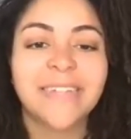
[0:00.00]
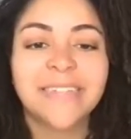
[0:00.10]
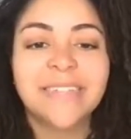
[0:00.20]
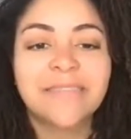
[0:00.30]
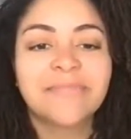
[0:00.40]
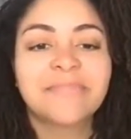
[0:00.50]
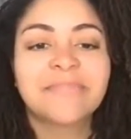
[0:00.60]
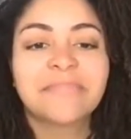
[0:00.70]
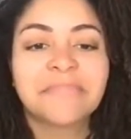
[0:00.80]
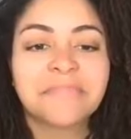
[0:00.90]

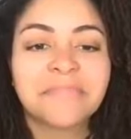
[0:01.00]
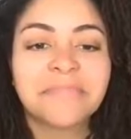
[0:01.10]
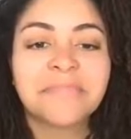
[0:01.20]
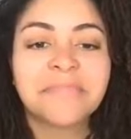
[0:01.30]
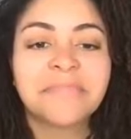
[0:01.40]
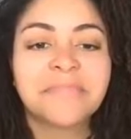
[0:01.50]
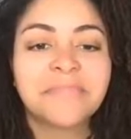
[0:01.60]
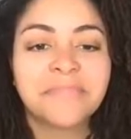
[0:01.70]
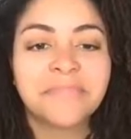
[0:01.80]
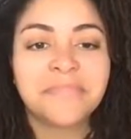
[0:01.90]

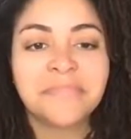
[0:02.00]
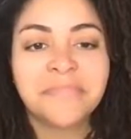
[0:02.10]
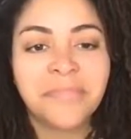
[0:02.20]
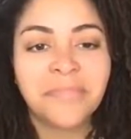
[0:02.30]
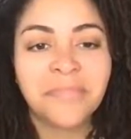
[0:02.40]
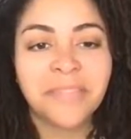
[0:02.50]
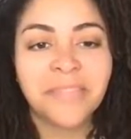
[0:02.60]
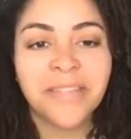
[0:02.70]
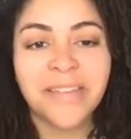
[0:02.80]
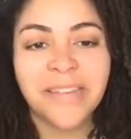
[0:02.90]

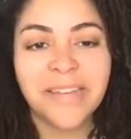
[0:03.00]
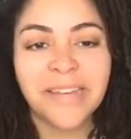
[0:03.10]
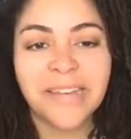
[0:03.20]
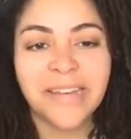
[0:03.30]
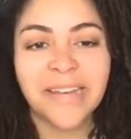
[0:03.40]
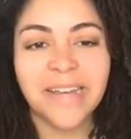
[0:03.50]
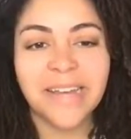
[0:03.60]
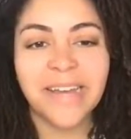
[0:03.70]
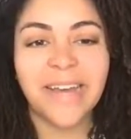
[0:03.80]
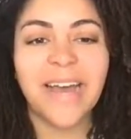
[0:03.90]

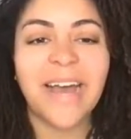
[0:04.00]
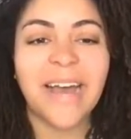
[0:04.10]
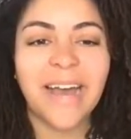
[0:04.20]
This person isn't speaking.